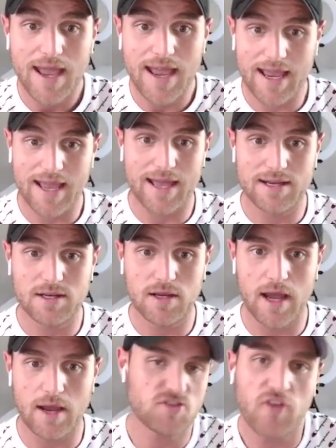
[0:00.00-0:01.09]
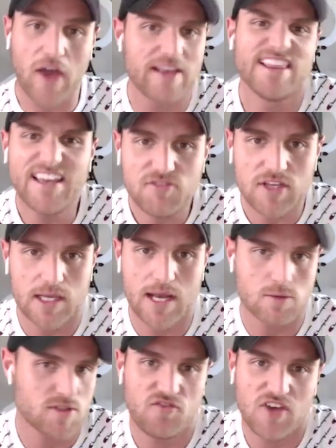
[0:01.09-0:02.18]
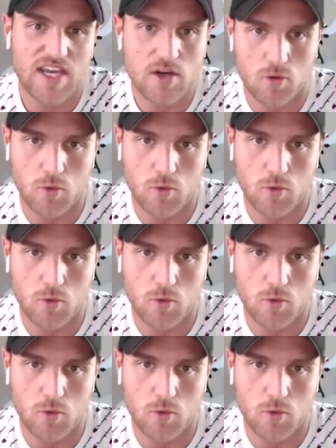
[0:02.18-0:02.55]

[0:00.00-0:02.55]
And I was, I lifted, I was fit or